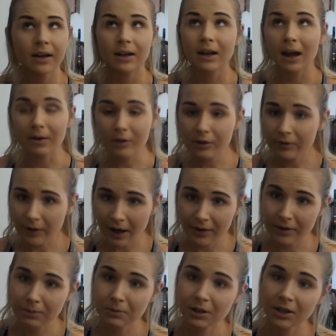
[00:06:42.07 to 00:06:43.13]
Never
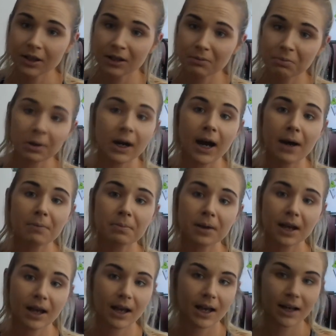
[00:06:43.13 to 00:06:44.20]
found them during prep,
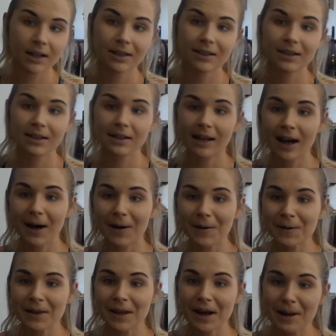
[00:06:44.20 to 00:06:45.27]
and
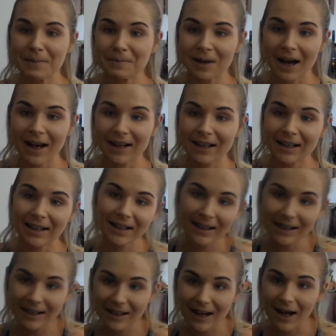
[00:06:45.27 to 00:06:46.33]
now that I'm not in
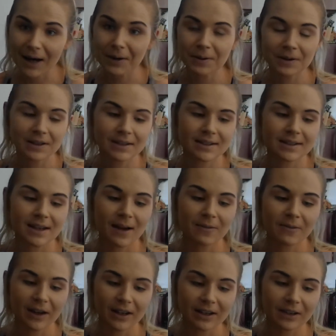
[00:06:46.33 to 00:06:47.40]
it, I
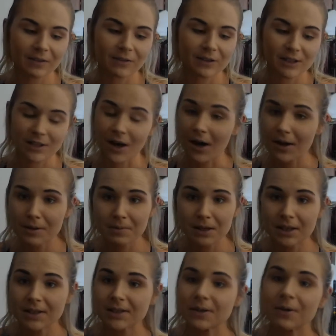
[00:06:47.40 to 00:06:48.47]
finally saw them in
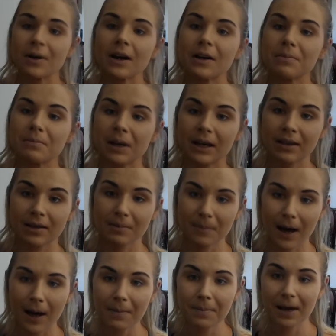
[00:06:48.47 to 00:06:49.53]
the store and picked them
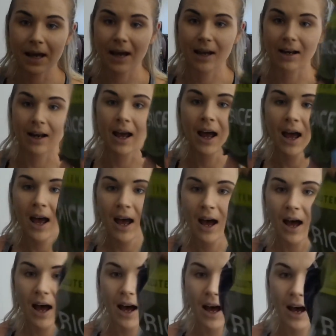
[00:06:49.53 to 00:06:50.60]
up, and
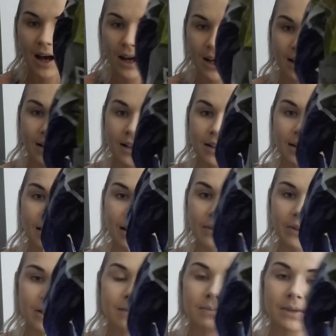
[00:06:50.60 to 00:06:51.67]
I love
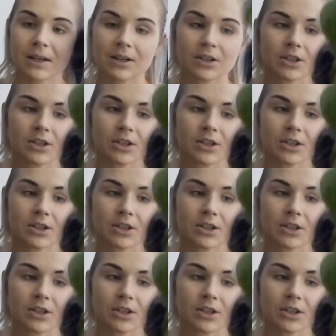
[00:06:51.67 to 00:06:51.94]
them. They're